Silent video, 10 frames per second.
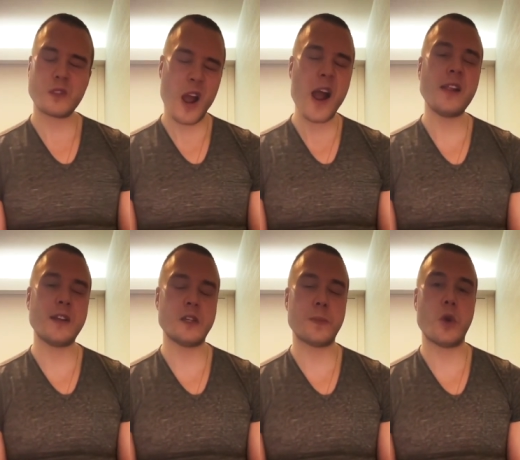I
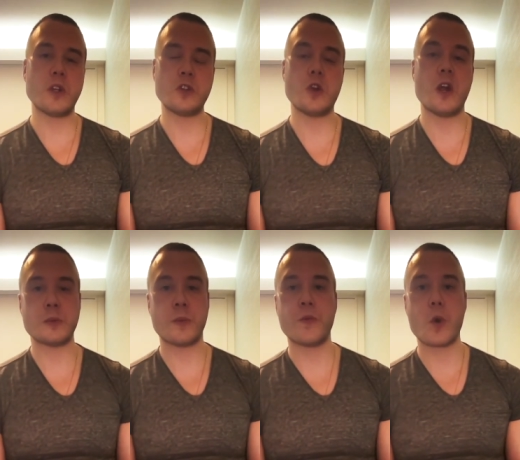like to put it 2
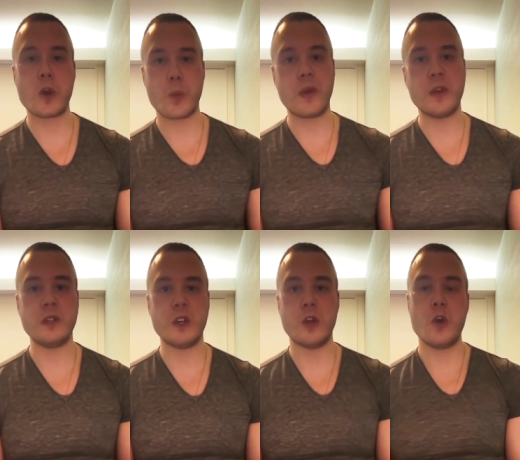days before your real
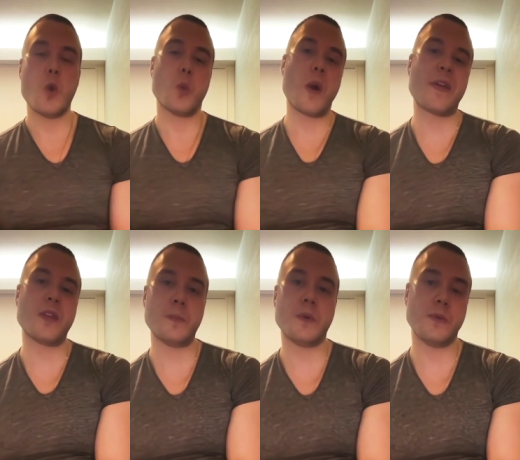deal
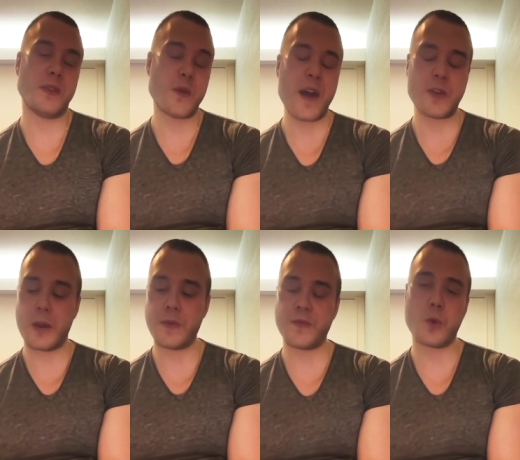rather
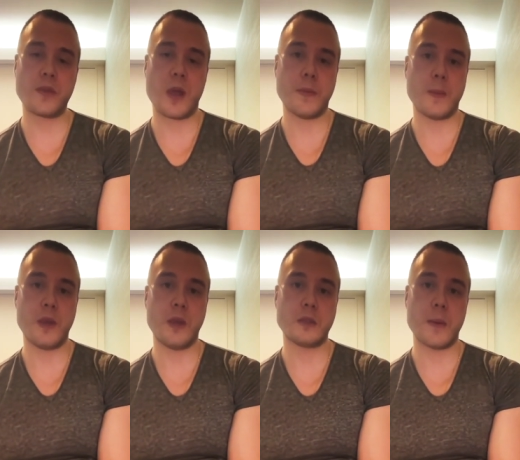than before the
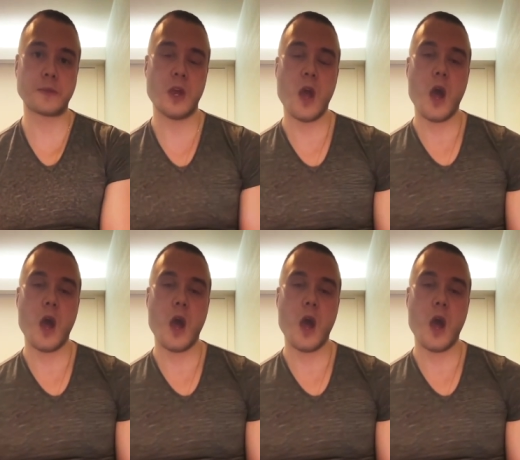NBME exams.